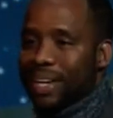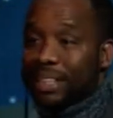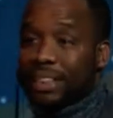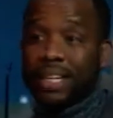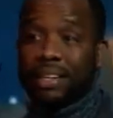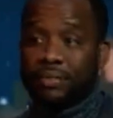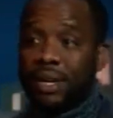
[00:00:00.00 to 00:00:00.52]
I
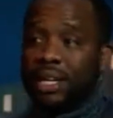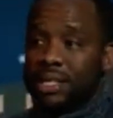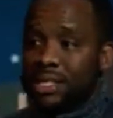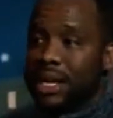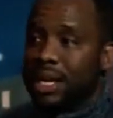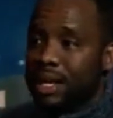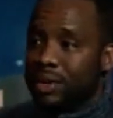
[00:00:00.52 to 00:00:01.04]
think Vita
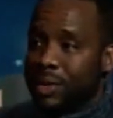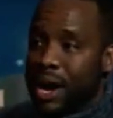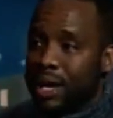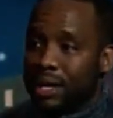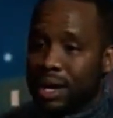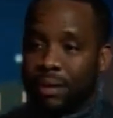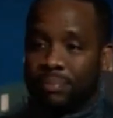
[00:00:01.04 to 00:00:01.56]
said it
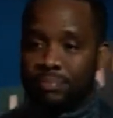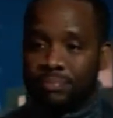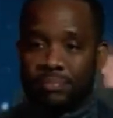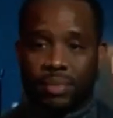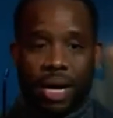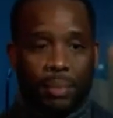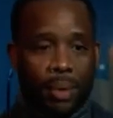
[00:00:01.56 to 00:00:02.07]
right. I'm,
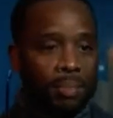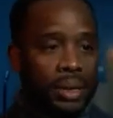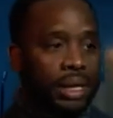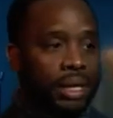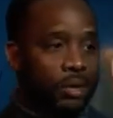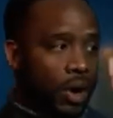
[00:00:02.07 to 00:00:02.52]
I'm a black